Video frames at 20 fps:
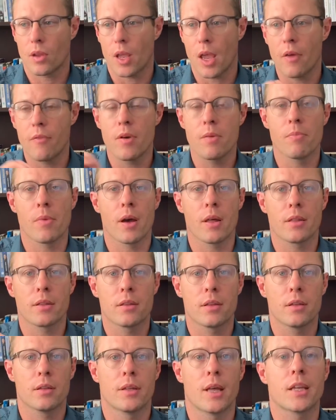every
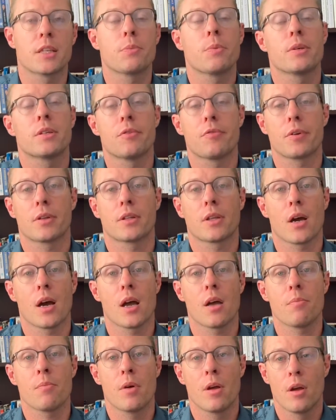month that specific
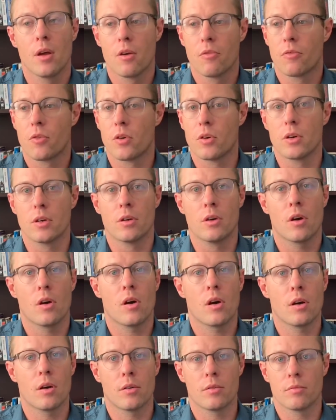time for an
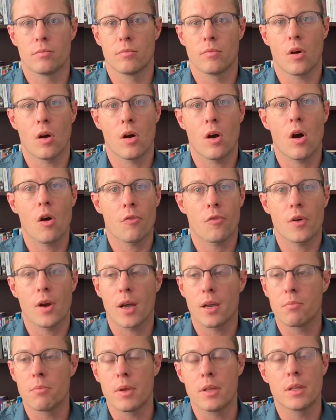
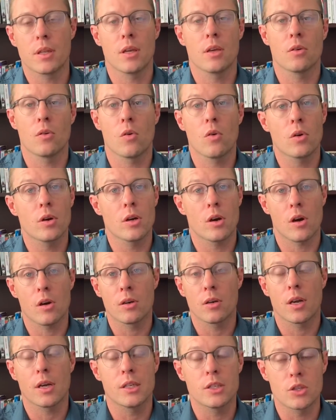offline meeting or an
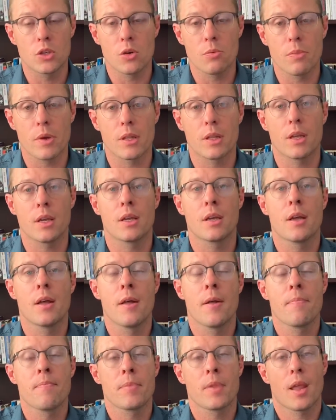online Zoom meeting,
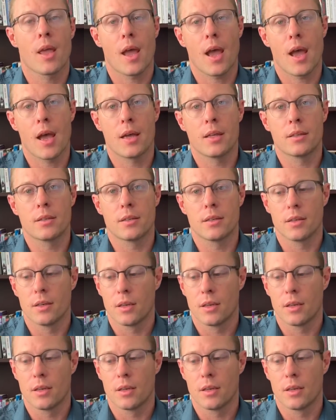and